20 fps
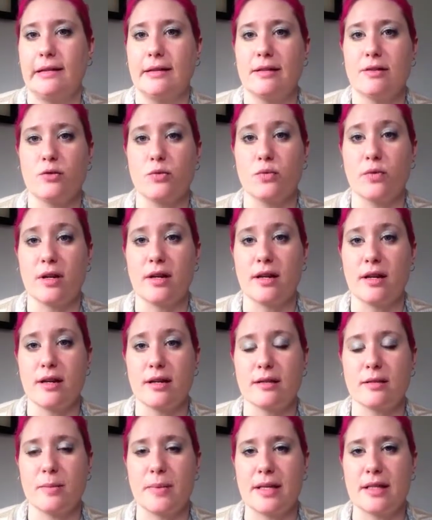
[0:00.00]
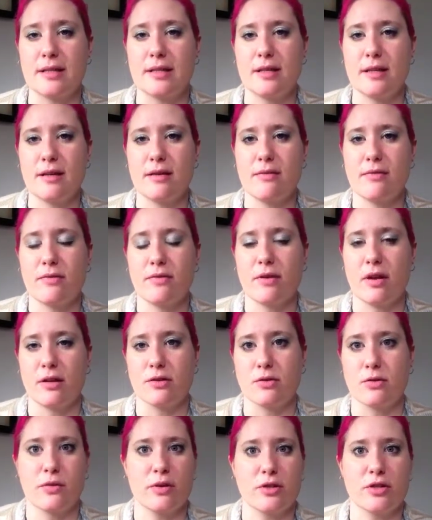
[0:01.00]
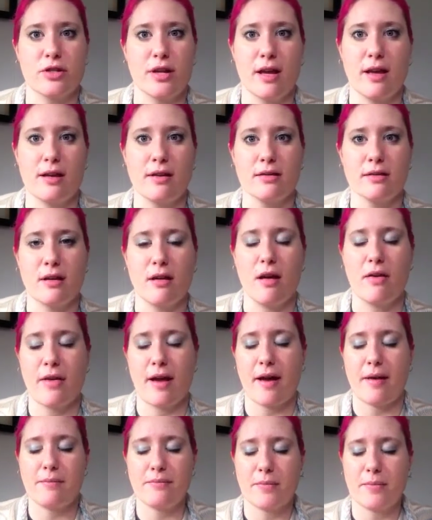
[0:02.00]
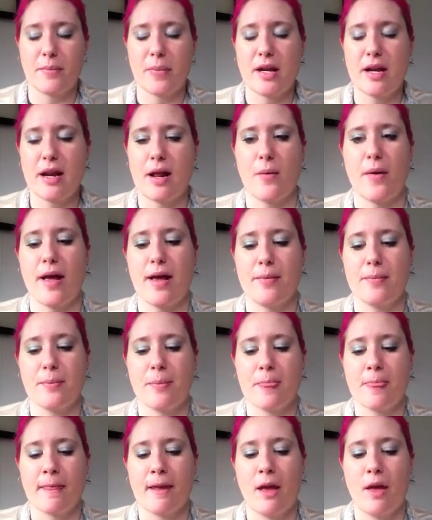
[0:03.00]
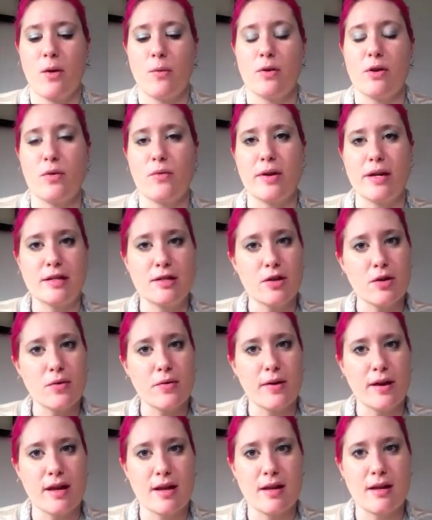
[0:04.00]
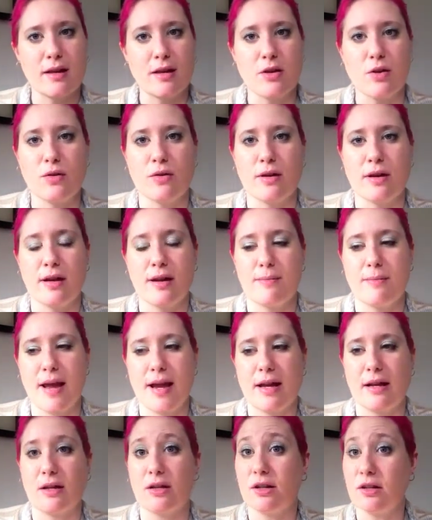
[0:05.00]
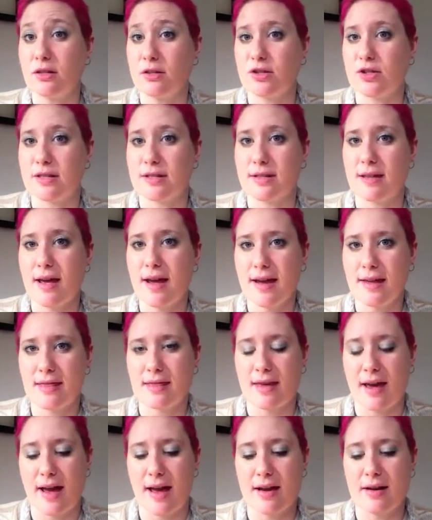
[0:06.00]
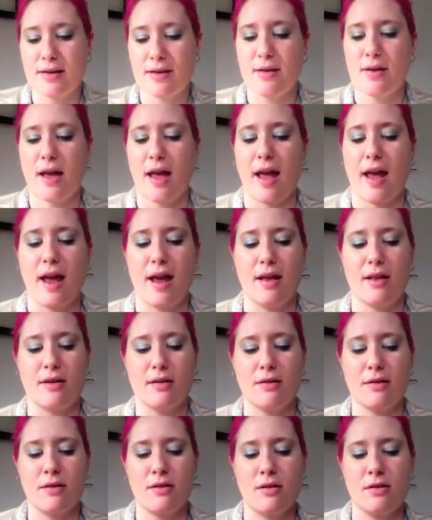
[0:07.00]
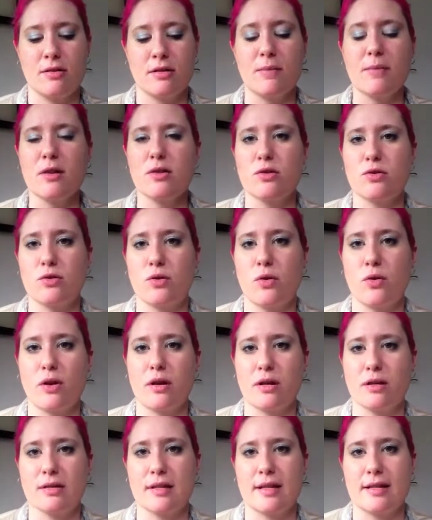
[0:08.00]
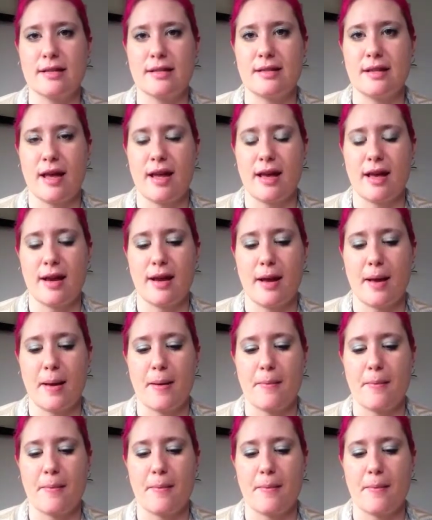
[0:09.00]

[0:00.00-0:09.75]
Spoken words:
it's really expensive because they're real shells and all that. But anyway, when you redo it, you can make it look just like that. And some of the tutorials had said